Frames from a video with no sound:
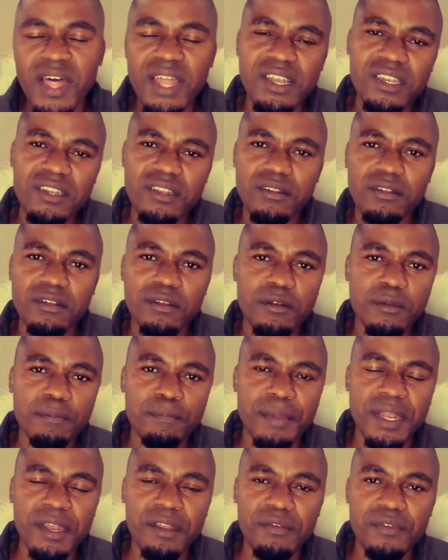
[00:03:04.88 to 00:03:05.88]
that
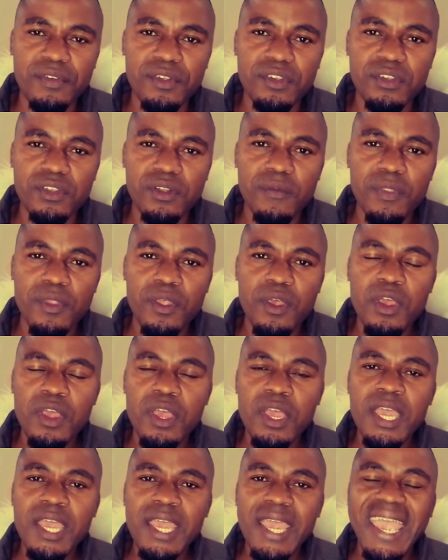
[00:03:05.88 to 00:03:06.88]
benefit
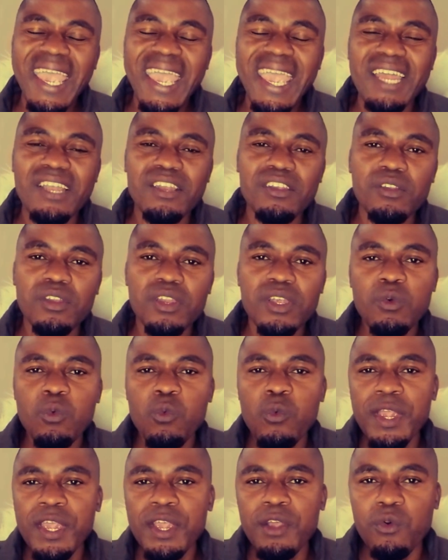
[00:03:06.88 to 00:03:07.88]
at
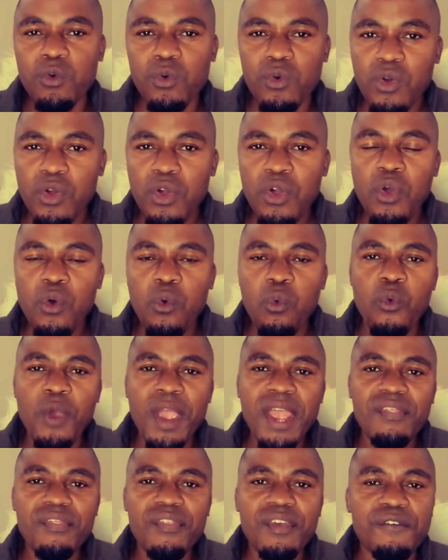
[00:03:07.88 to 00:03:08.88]
will
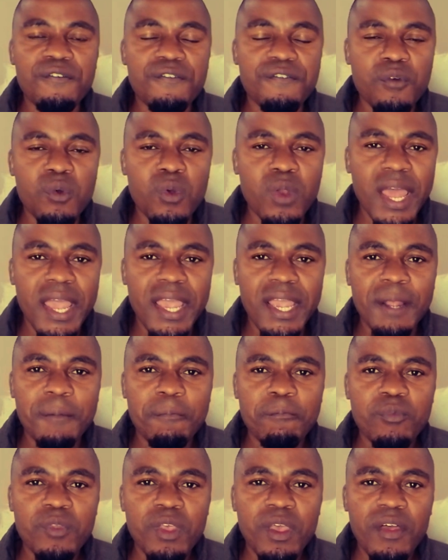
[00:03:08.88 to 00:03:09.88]
when they feel like
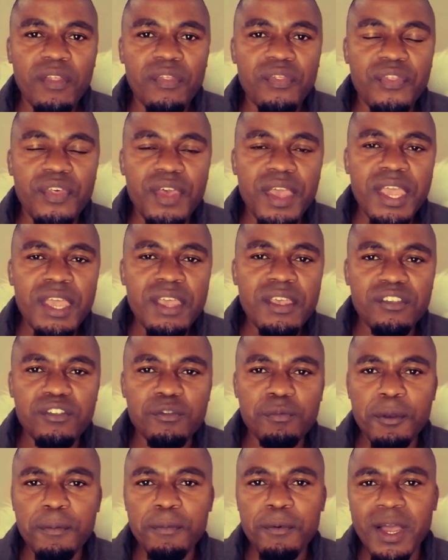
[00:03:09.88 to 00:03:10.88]

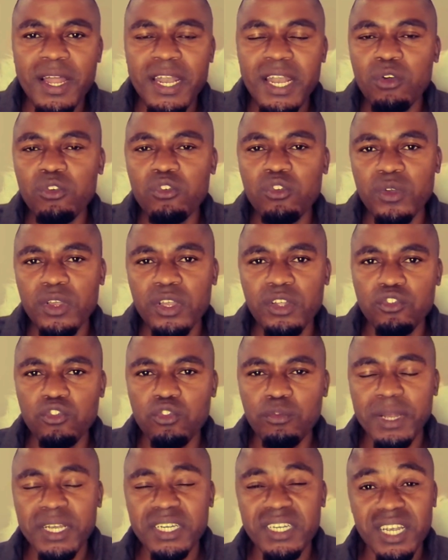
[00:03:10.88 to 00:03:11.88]
these people are now talking
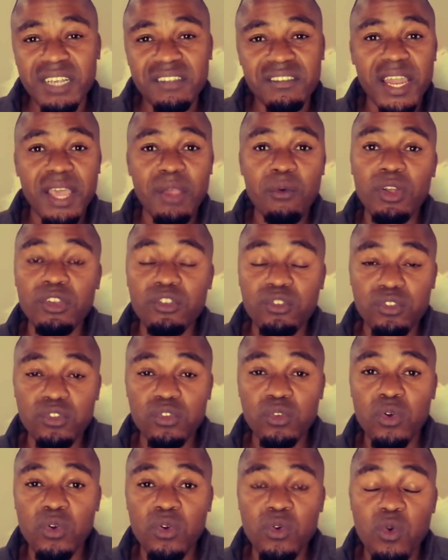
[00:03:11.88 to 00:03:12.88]
too much. Just like what you
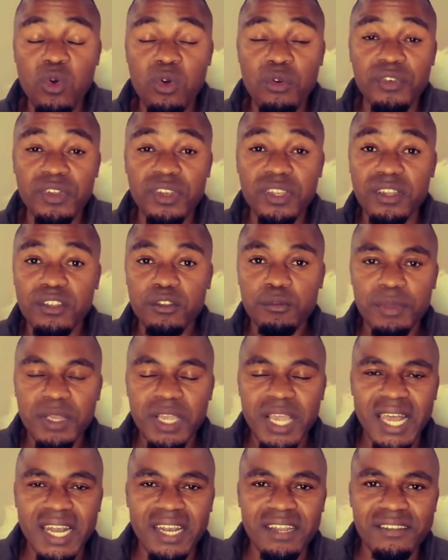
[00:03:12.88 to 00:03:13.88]
saw war veterans
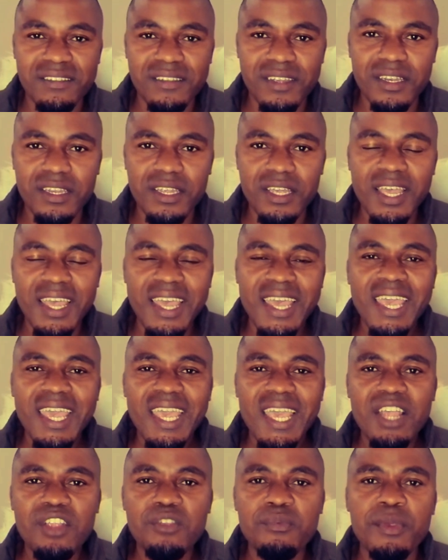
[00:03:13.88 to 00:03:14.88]
being arrested.
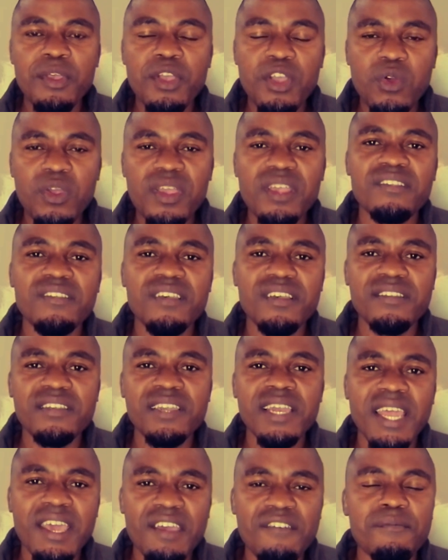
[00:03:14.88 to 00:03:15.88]
It's a
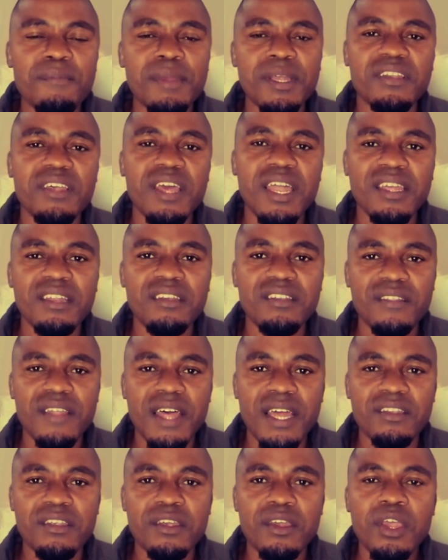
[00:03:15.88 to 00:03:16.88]
slave mentality
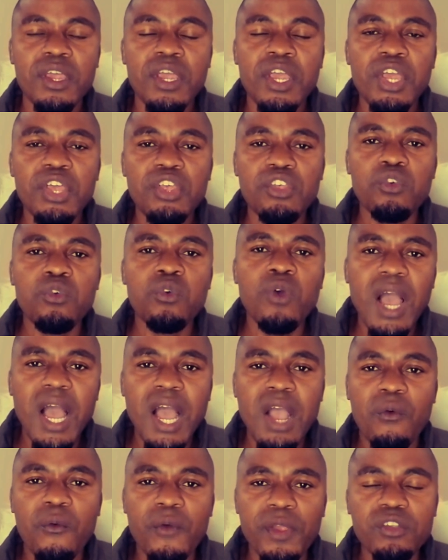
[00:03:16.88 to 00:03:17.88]
that you
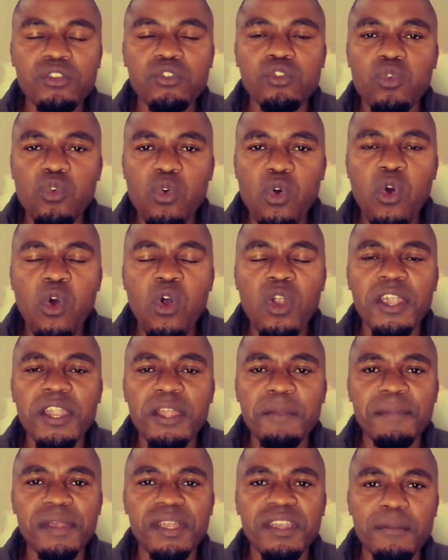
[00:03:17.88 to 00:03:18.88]
are going to
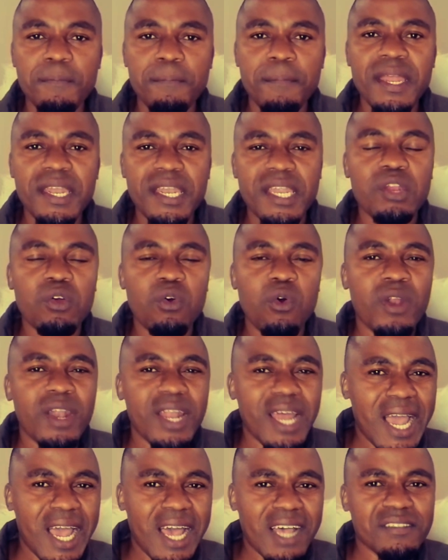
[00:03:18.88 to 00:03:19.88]
only be dependent
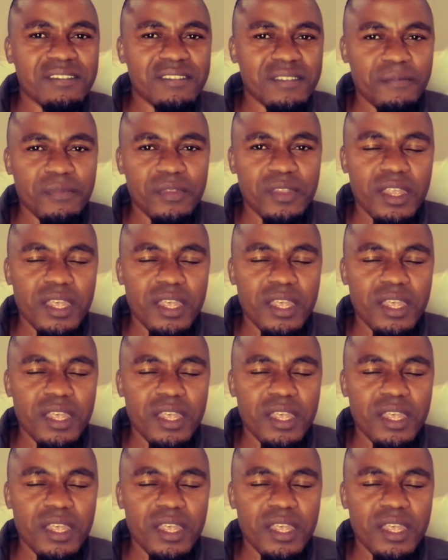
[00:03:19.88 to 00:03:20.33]
on us